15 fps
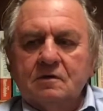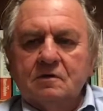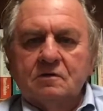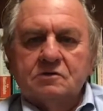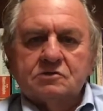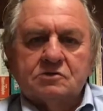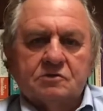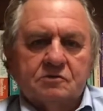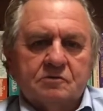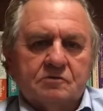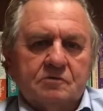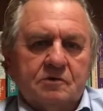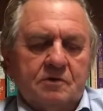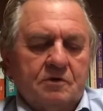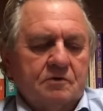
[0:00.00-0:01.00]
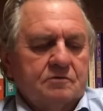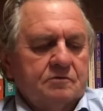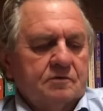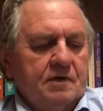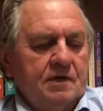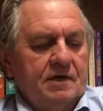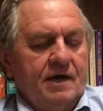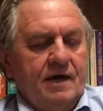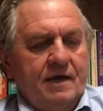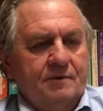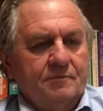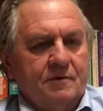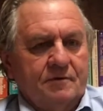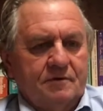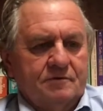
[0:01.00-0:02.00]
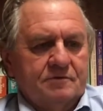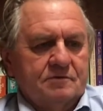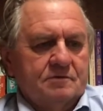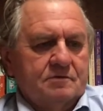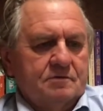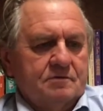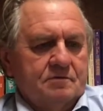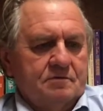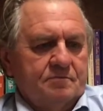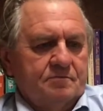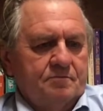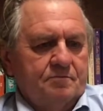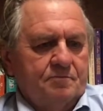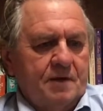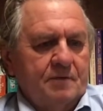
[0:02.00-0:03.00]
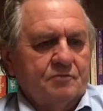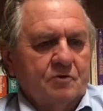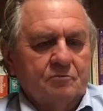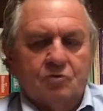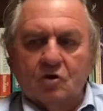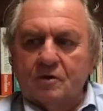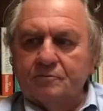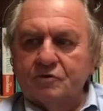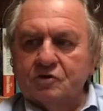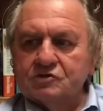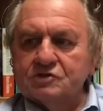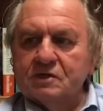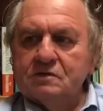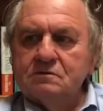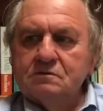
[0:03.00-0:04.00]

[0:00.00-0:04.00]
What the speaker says: So, and I am a paper book person.